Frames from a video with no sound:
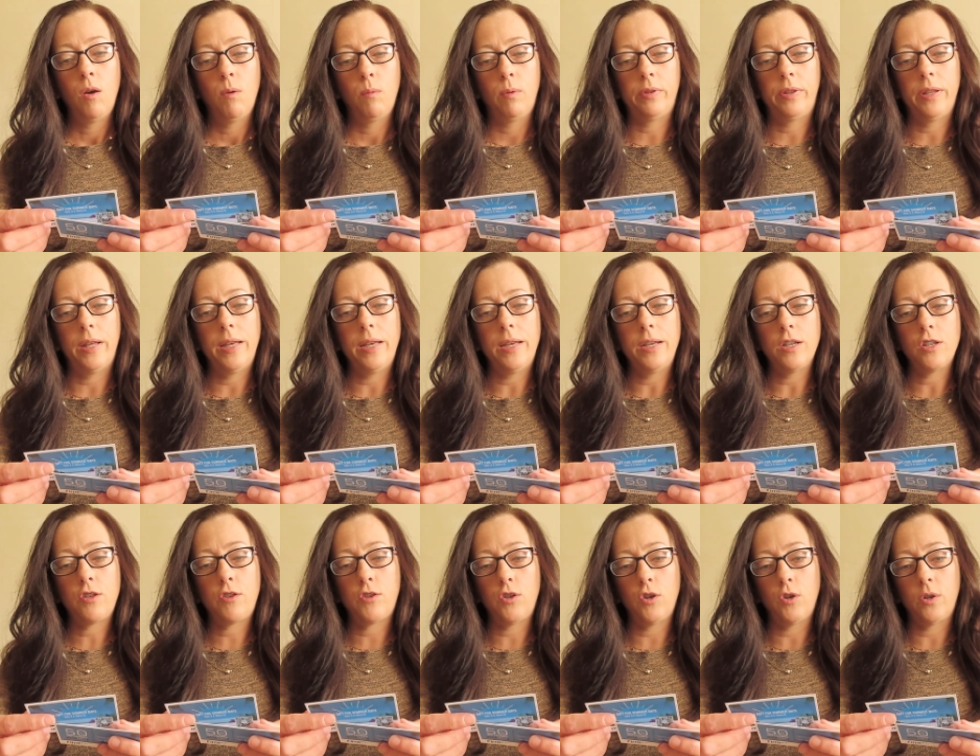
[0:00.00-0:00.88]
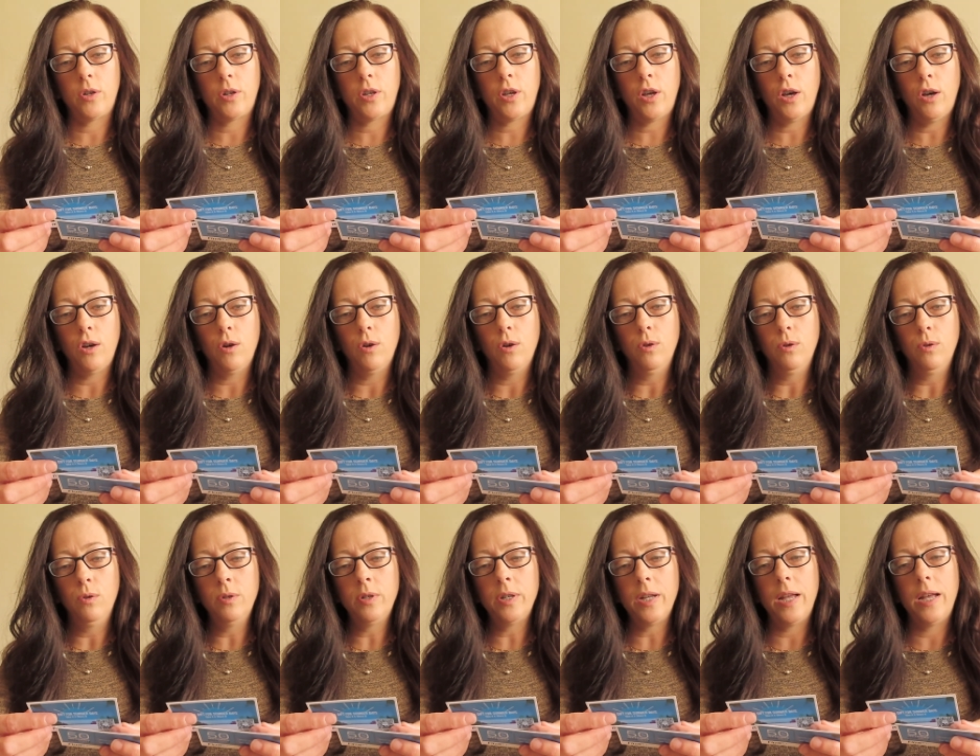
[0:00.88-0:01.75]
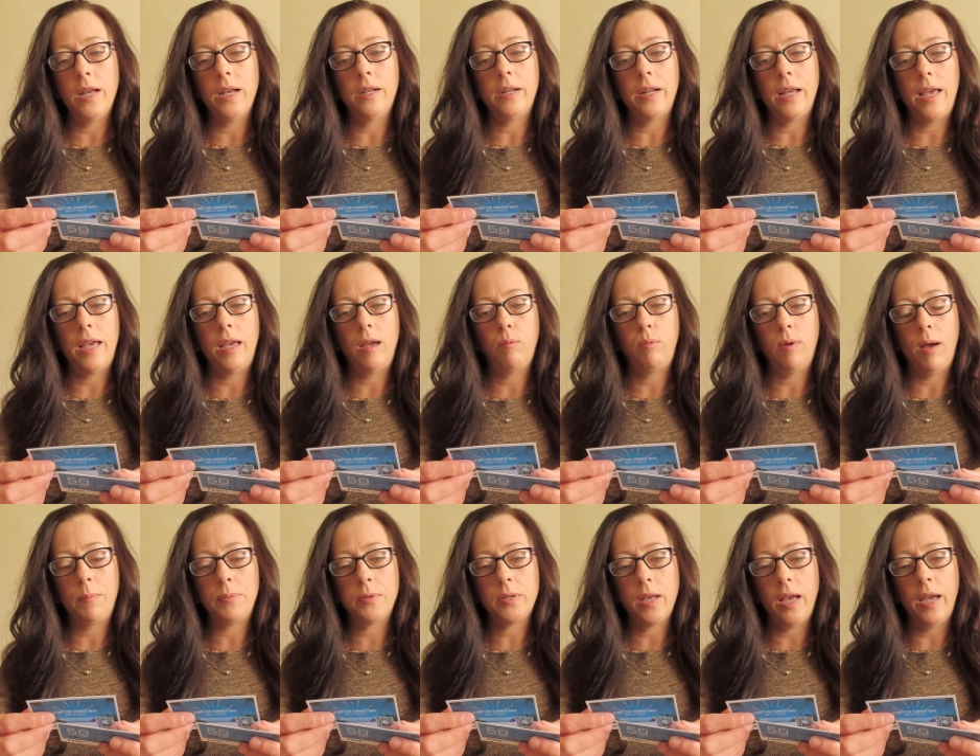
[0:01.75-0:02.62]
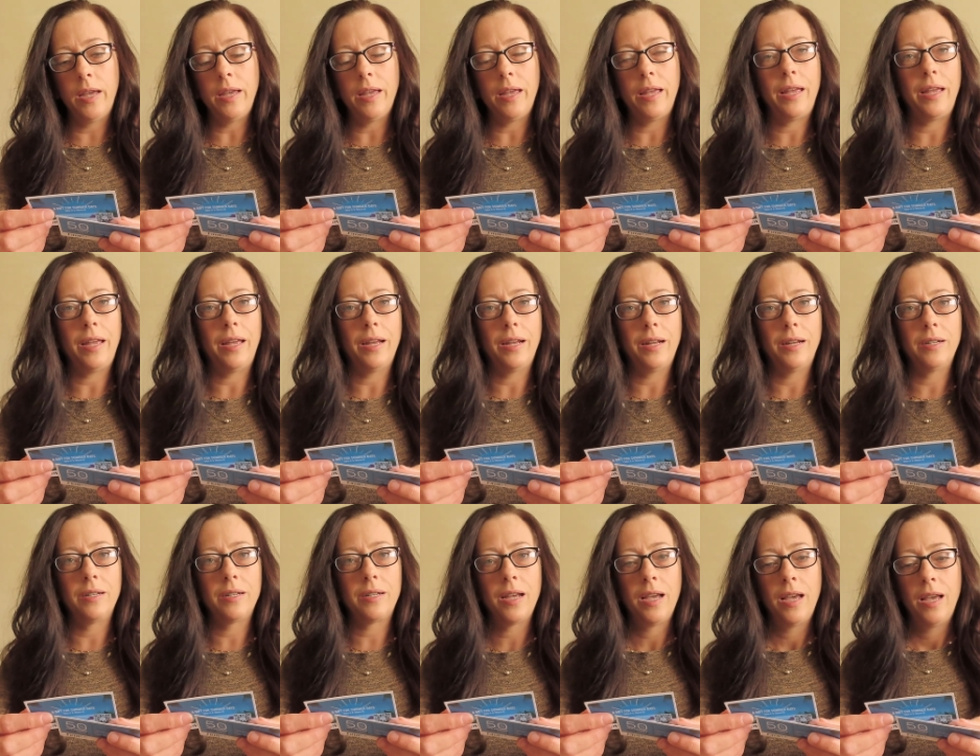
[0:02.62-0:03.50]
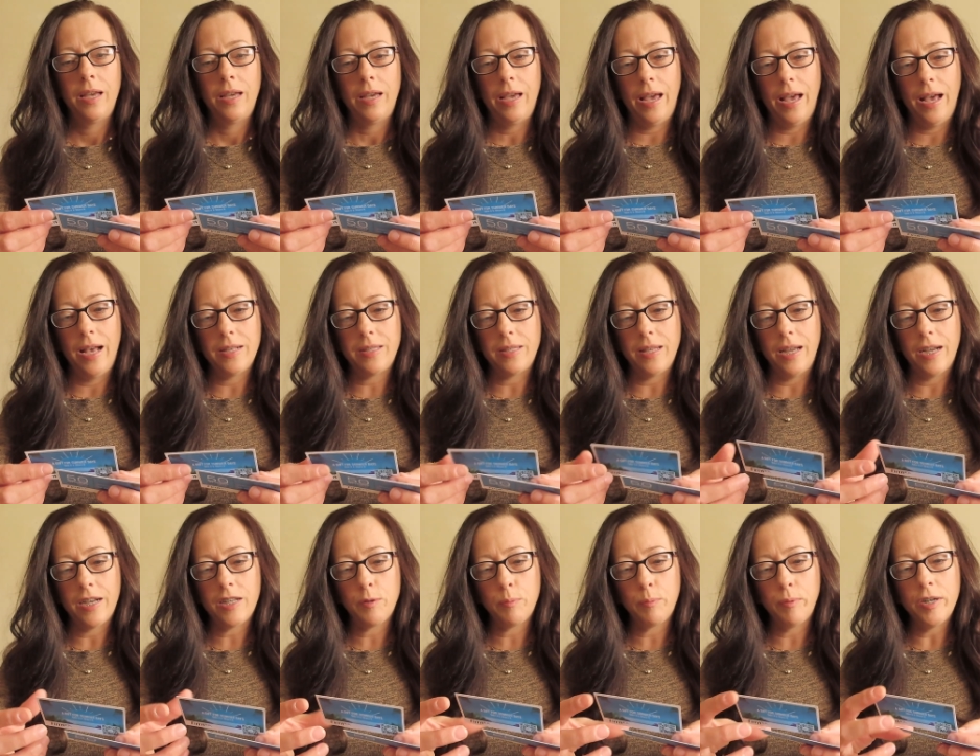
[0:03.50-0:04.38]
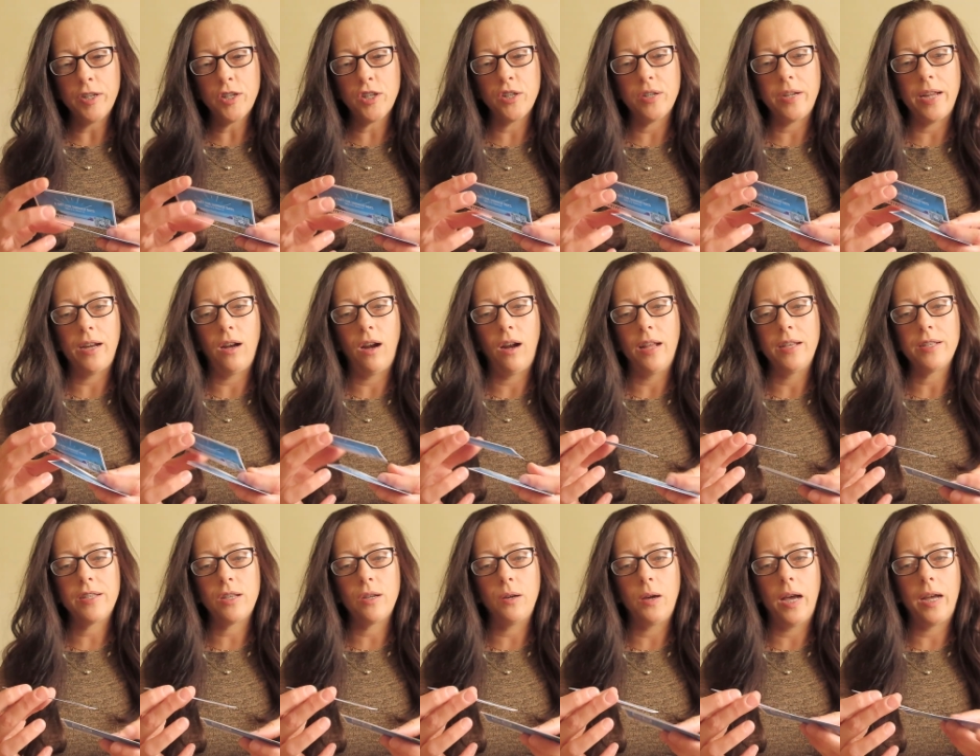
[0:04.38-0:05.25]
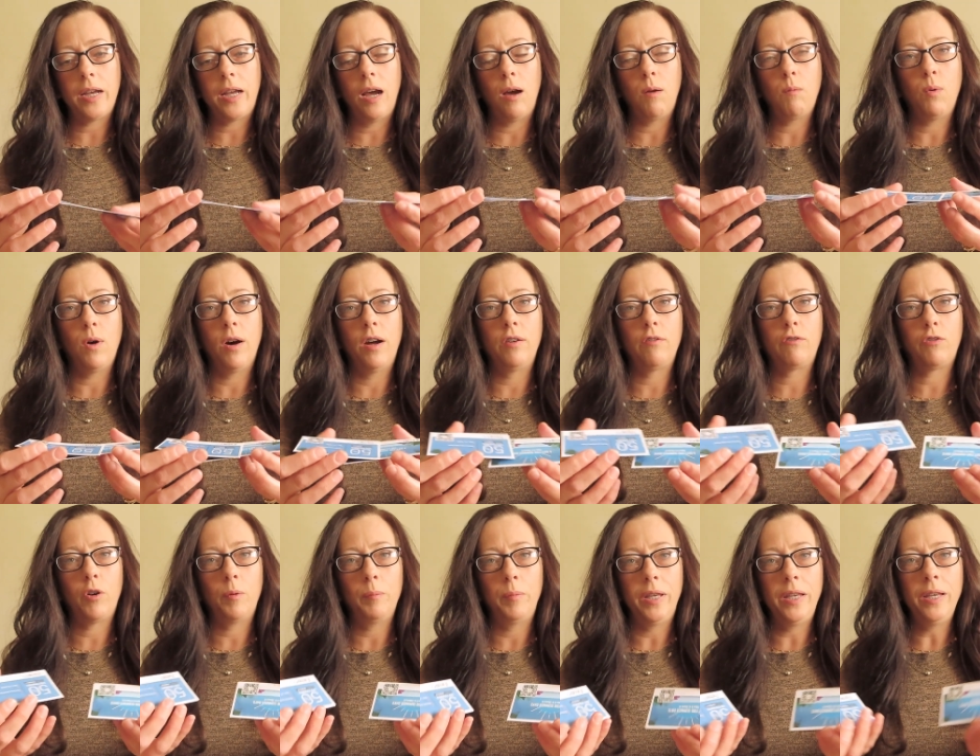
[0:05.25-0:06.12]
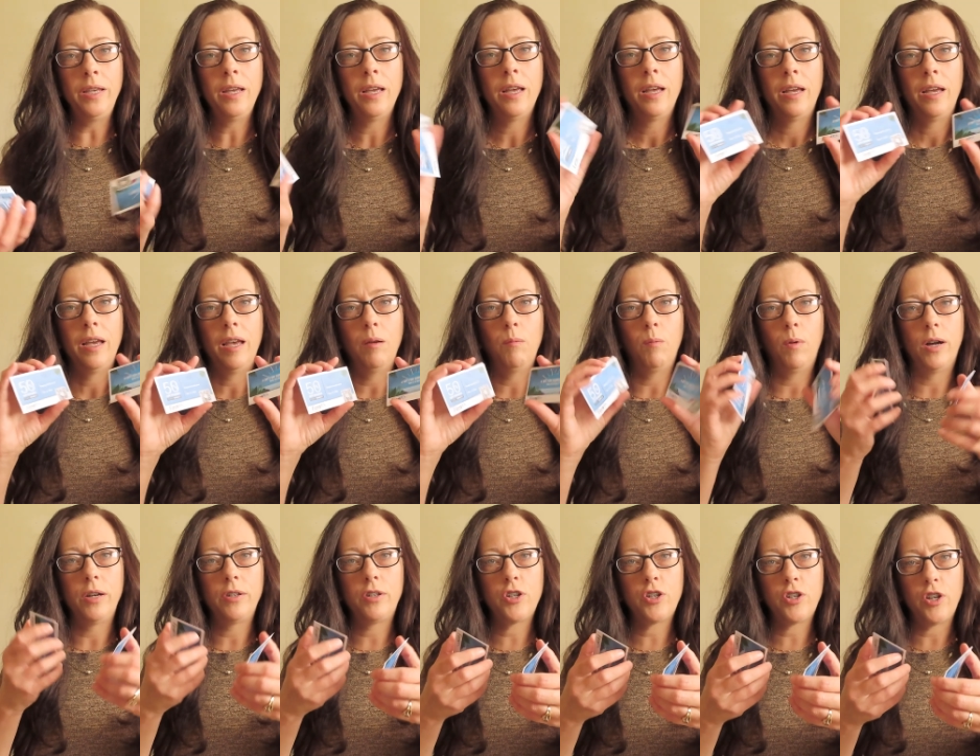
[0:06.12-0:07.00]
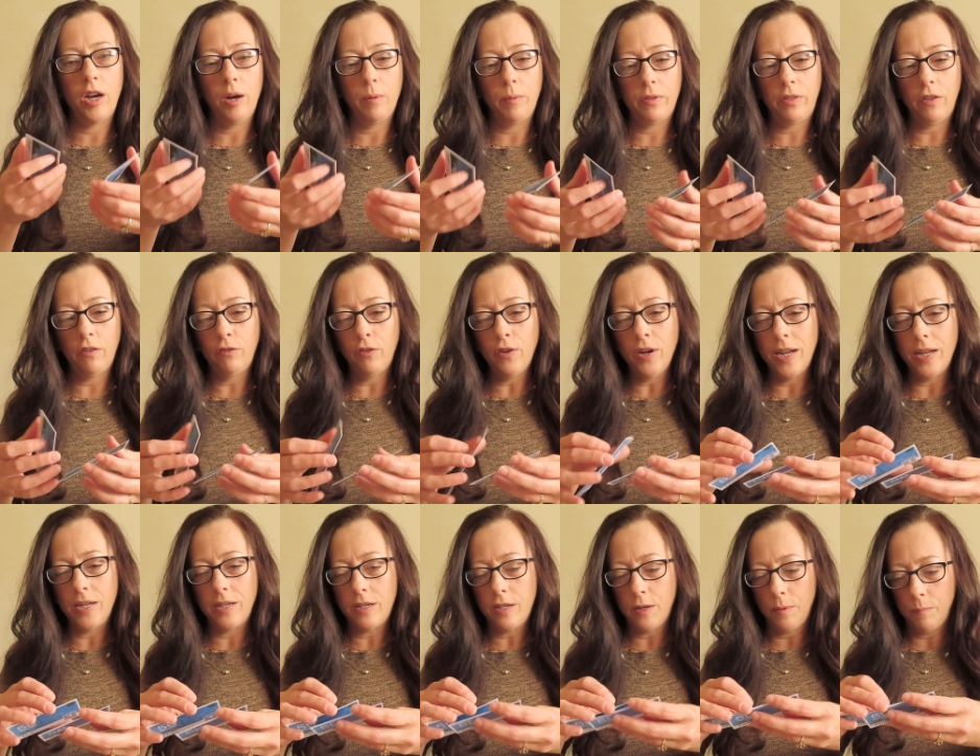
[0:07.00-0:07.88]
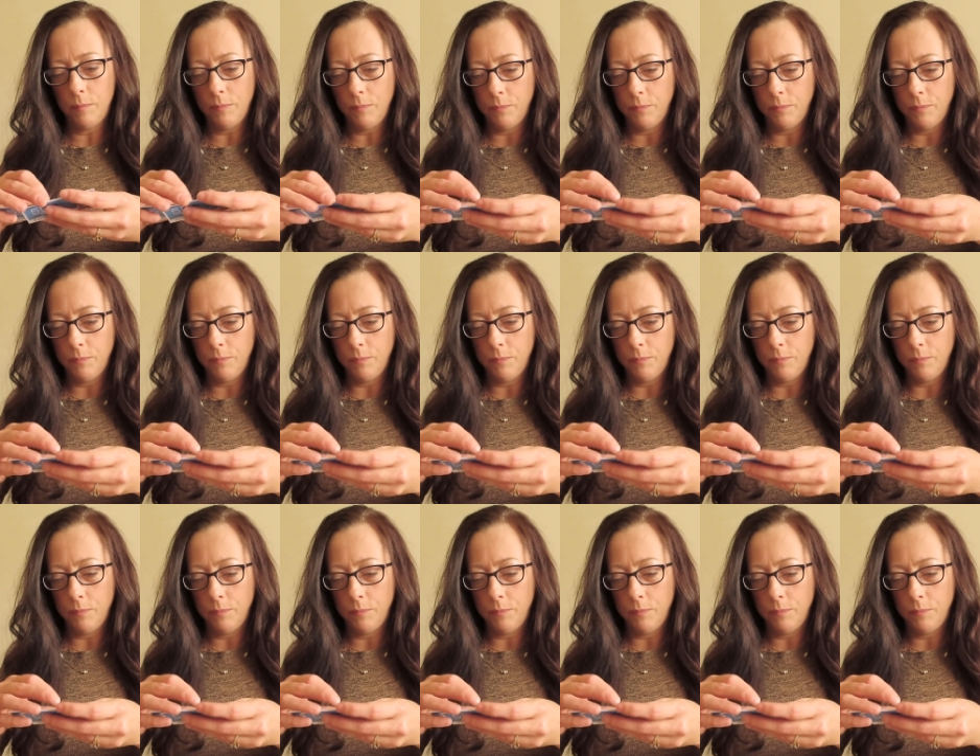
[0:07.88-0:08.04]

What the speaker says: with a certain code and a website, and it has the expiration date on it. So I got one for me and one to share with a friend.